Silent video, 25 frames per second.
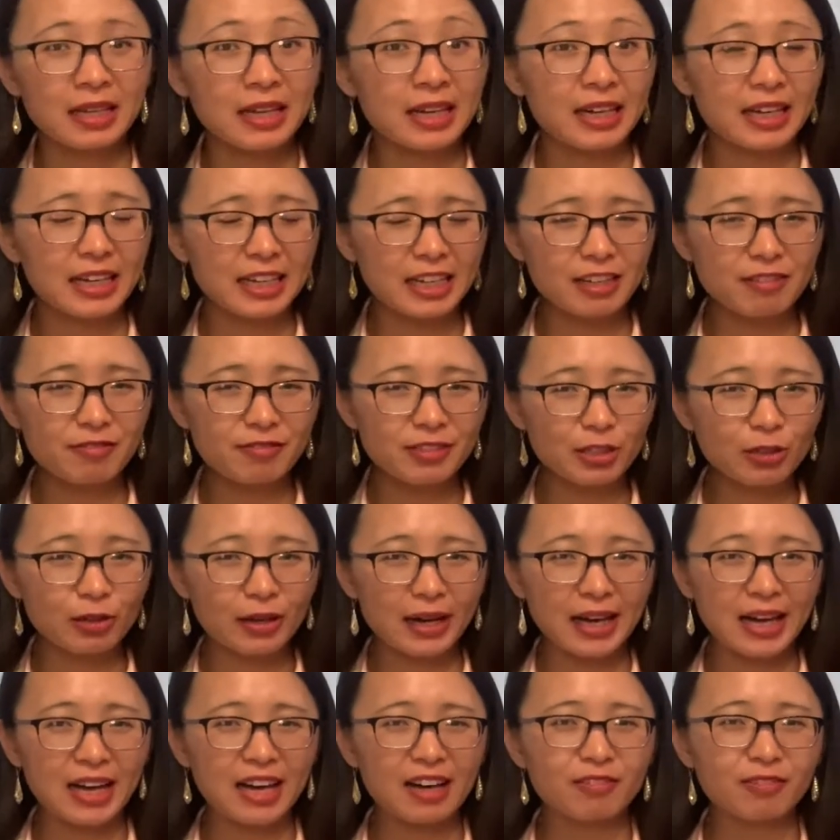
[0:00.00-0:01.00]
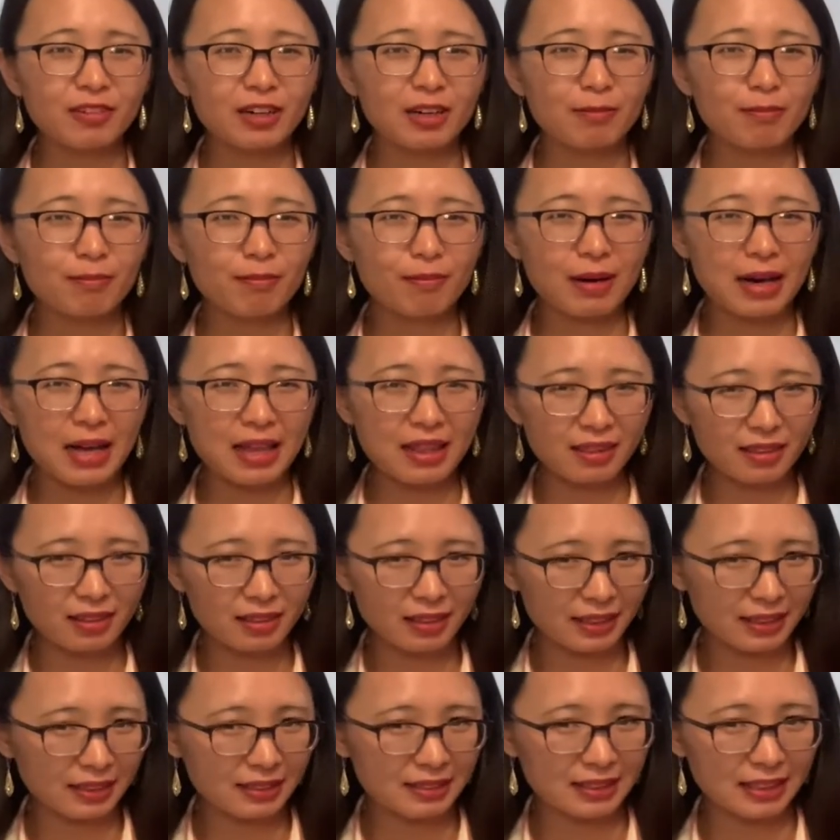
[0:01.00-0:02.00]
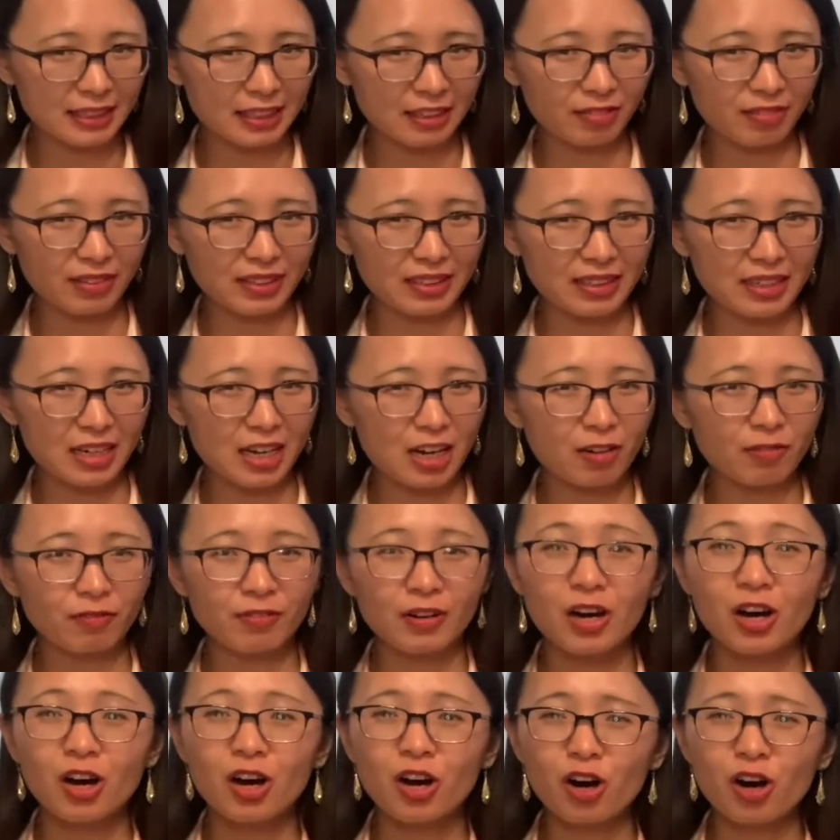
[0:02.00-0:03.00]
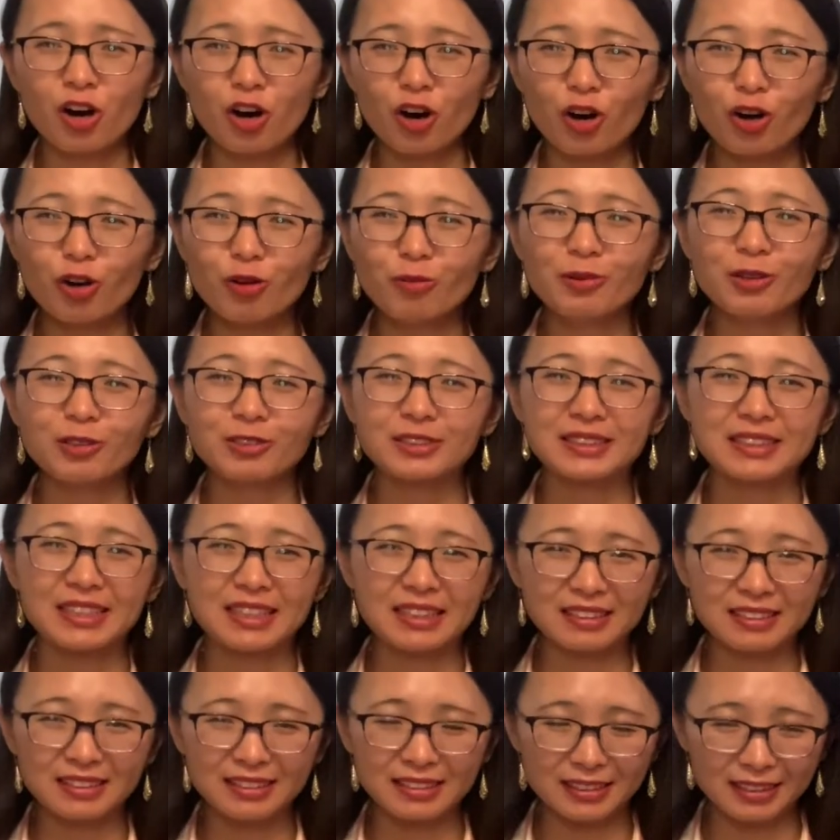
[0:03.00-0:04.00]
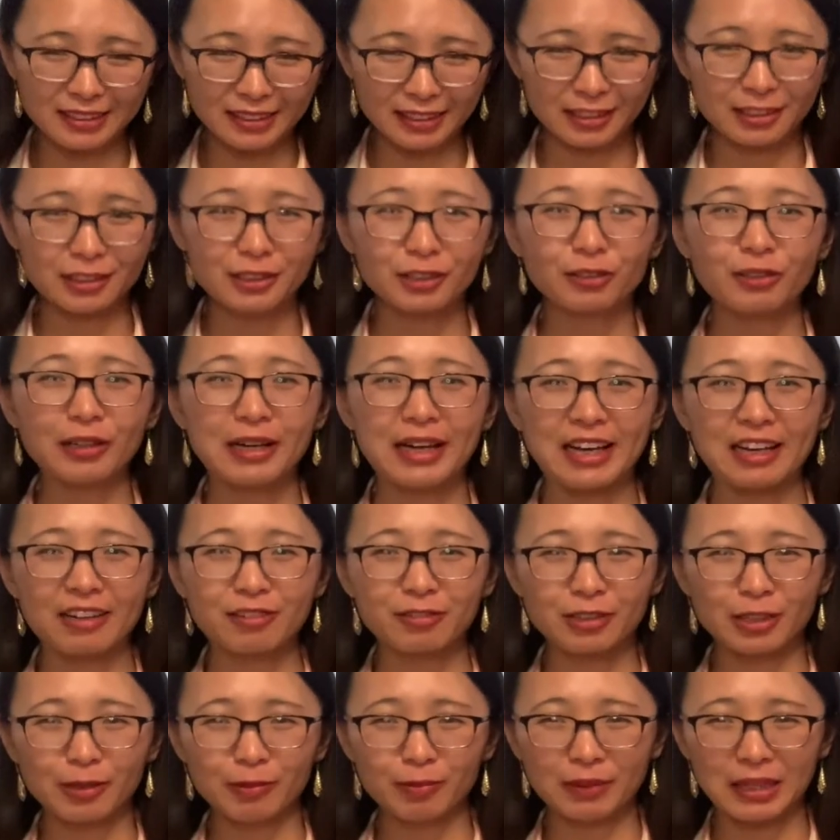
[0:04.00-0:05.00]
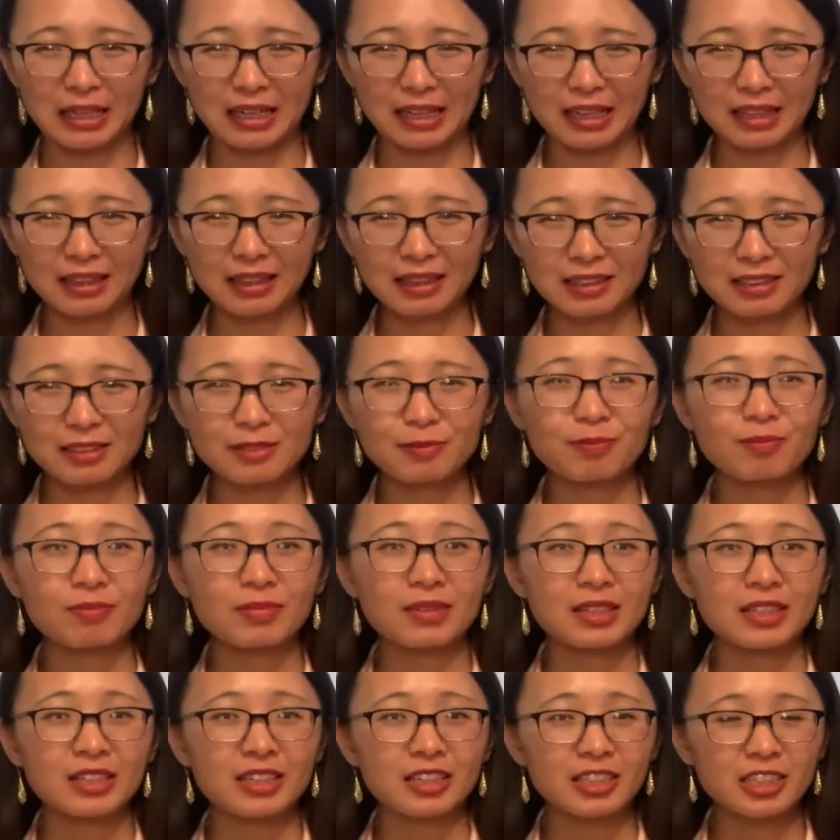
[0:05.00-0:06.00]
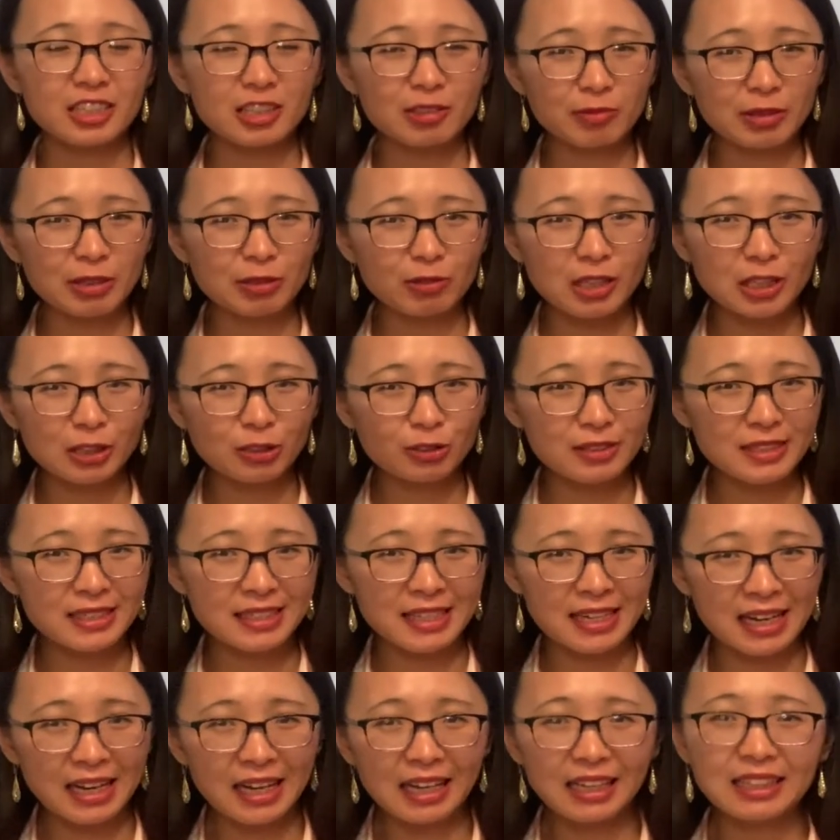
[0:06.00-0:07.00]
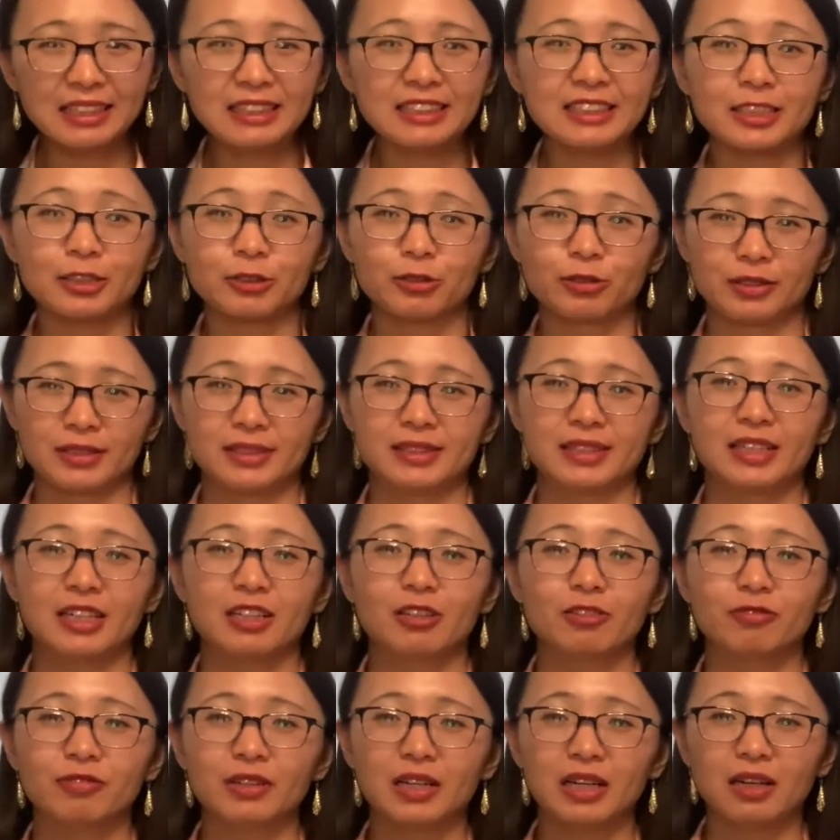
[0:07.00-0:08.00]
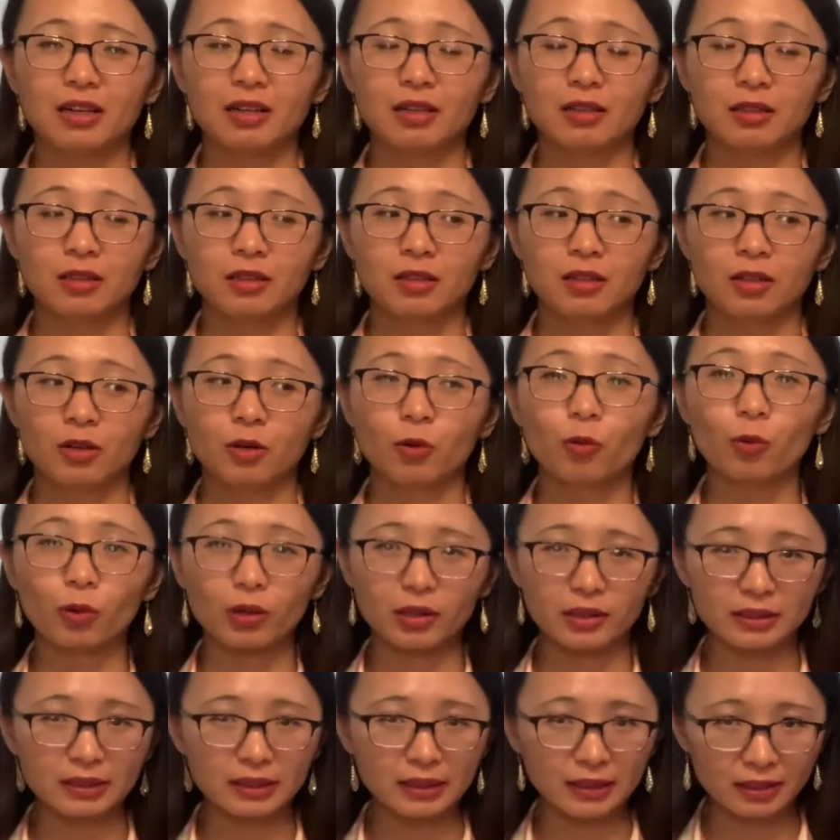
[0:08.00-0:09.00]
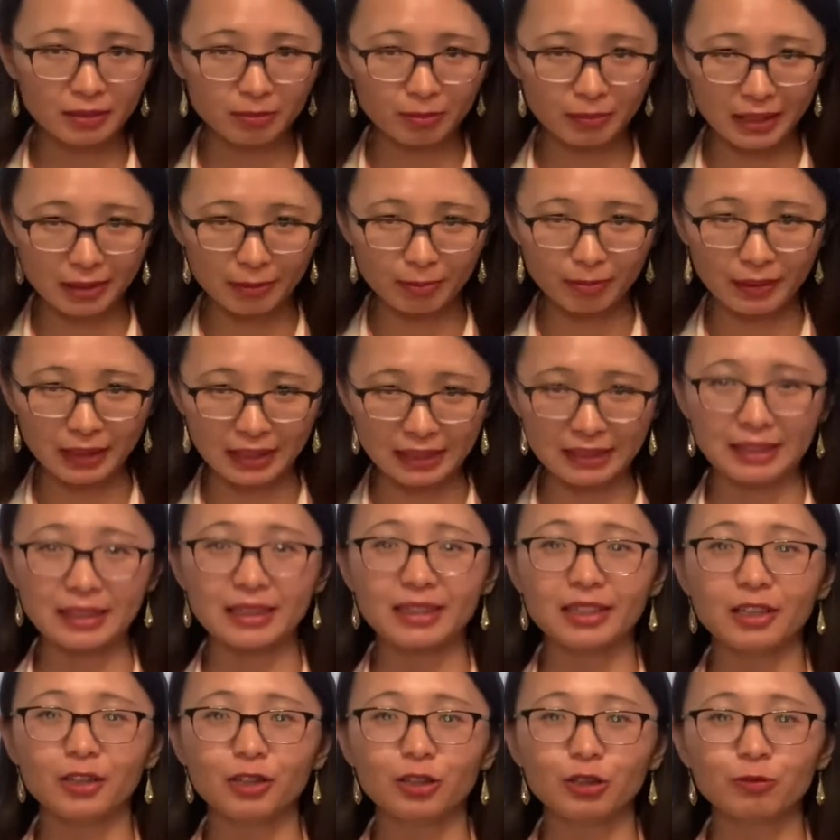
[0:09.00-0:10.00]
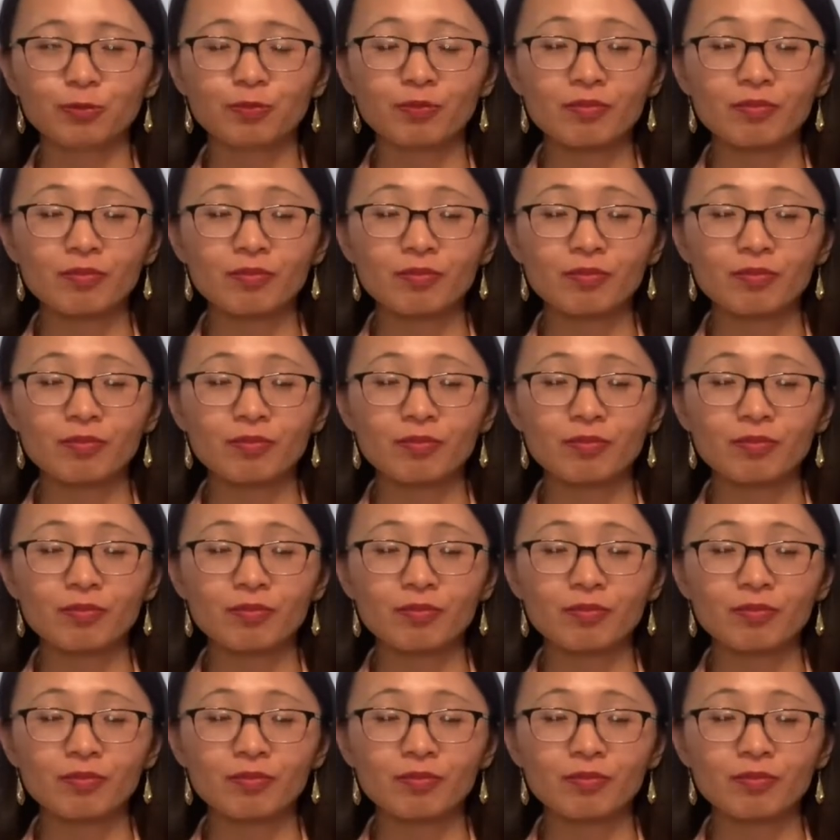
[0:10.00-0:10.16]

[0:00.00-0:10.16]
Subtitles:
If you have a monthly saving of almost zero every month, you may want to challenge yourself on where did my money go?